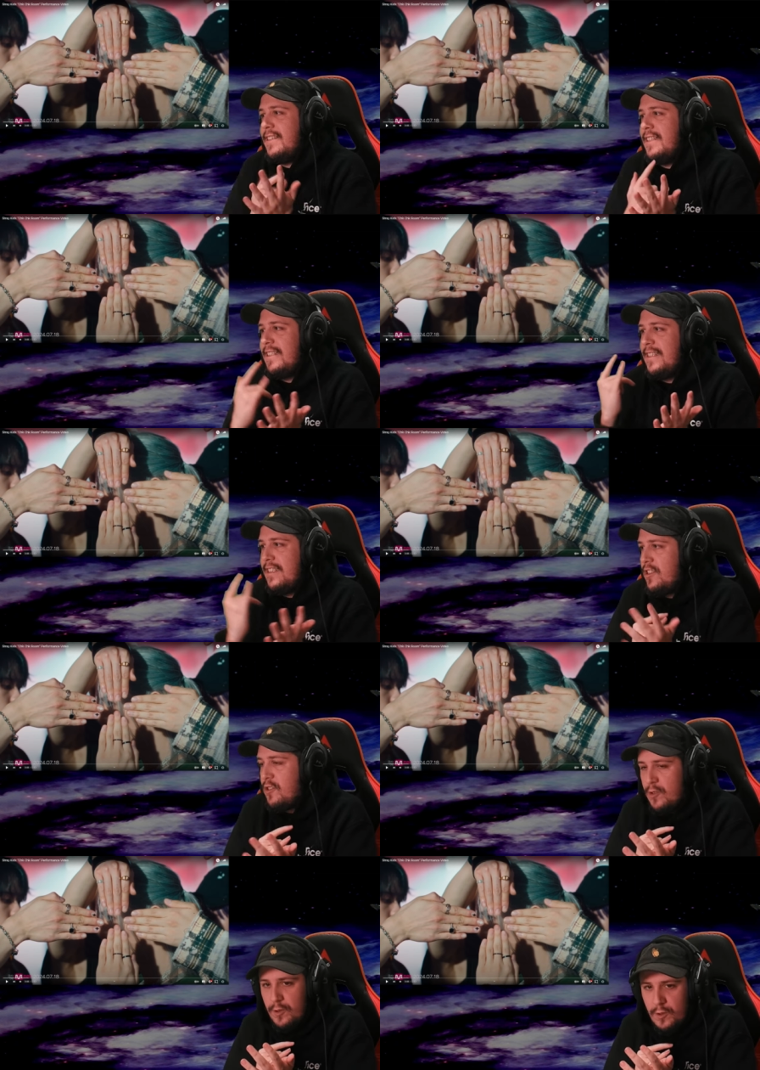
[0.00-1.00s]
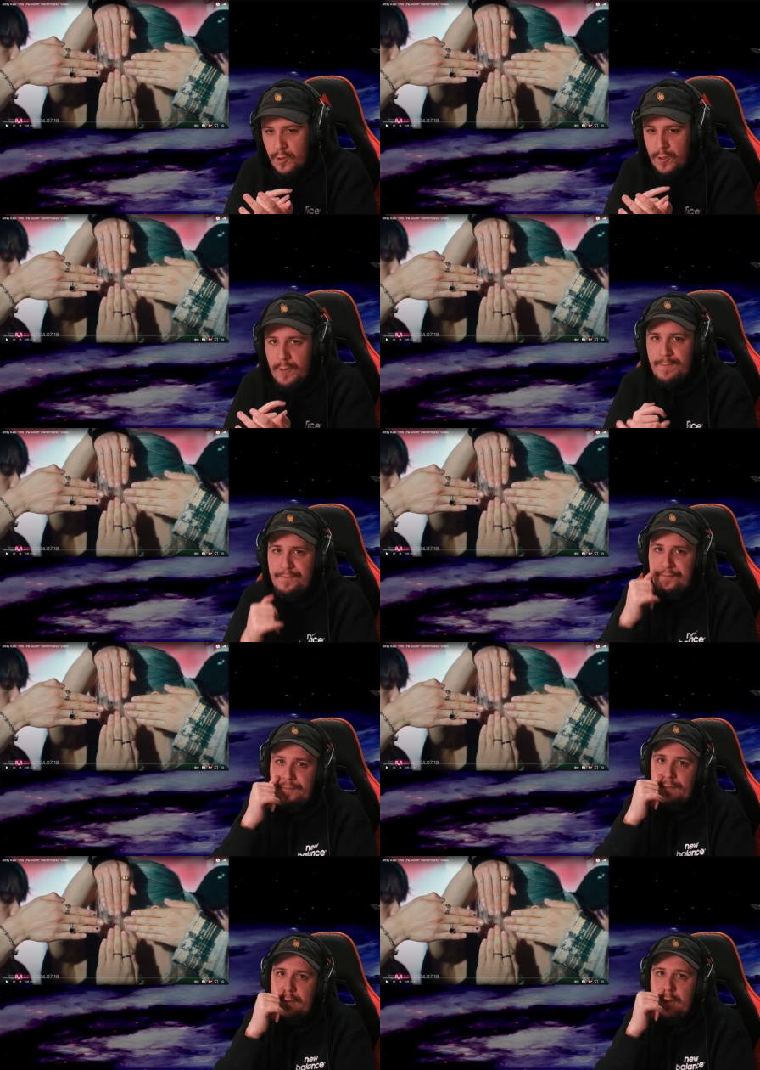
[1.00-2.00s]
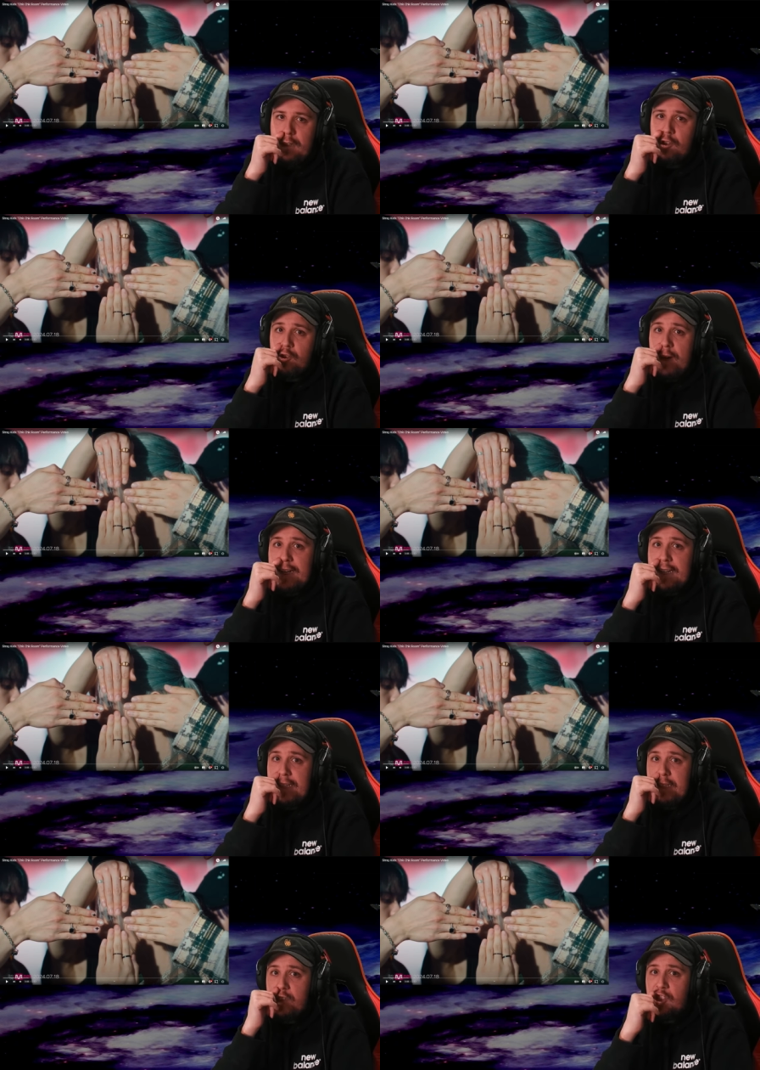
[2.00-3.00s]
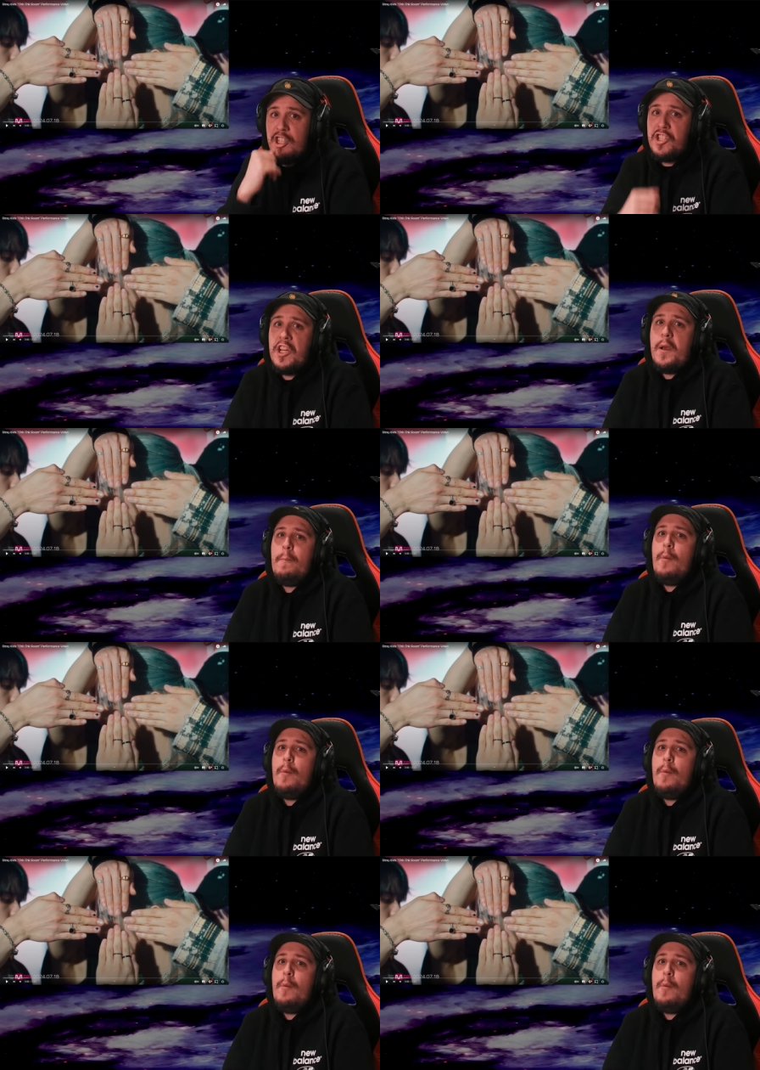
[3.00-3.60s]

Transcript: This is to Stray Kids Chick Chick